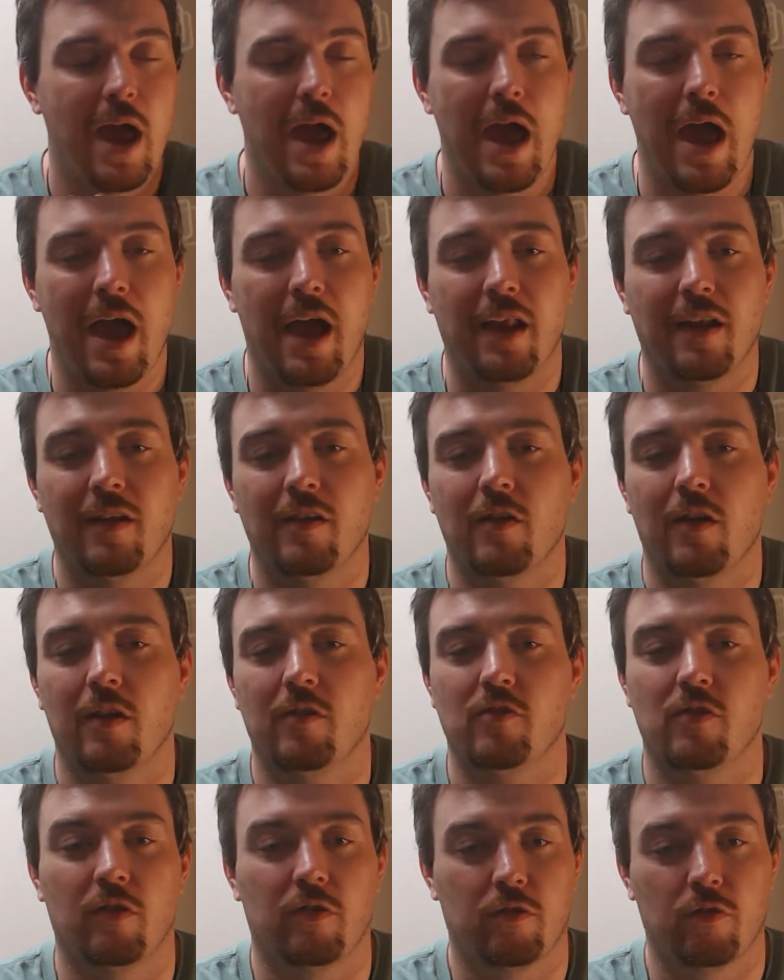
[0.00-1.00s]
and
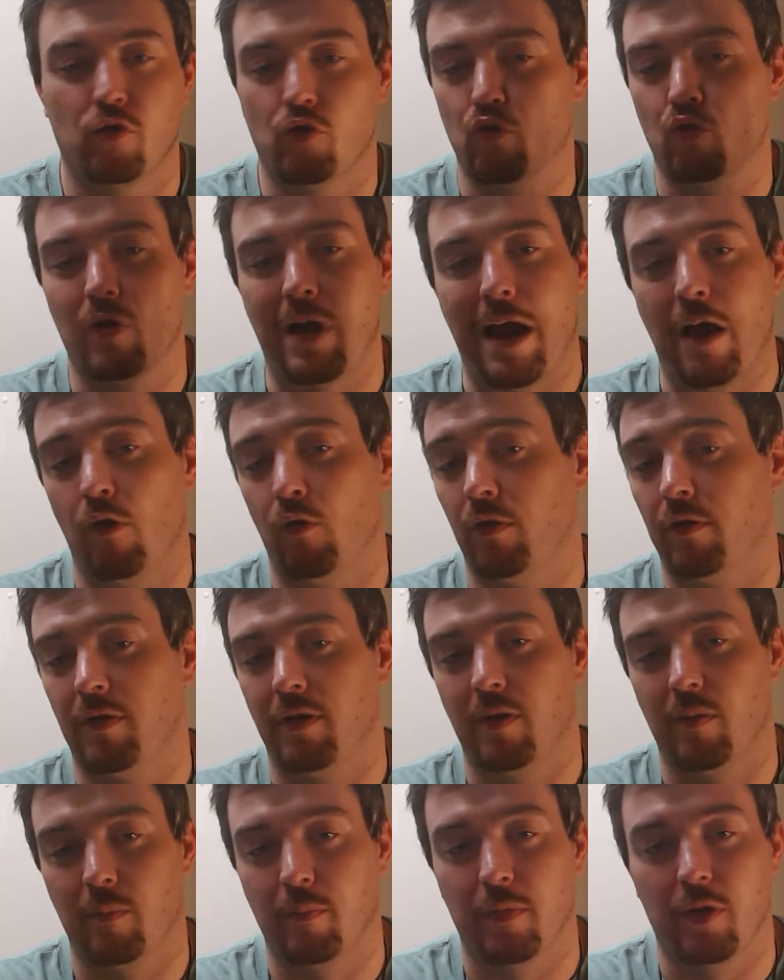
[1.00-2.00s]
just drowns
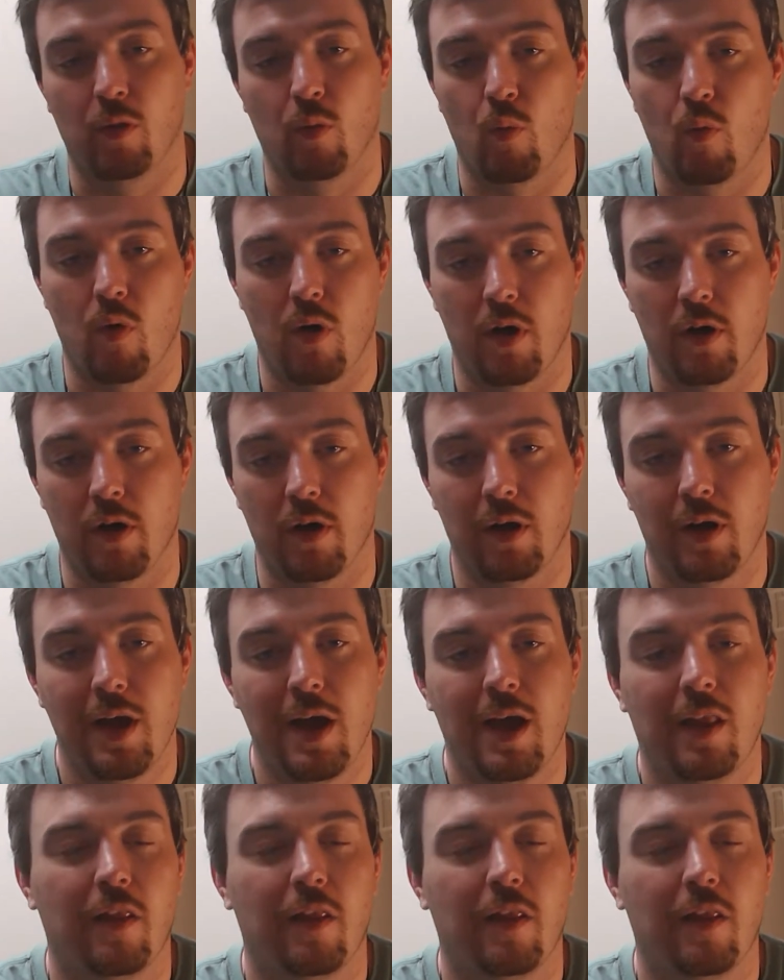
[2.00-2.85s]
him in the water.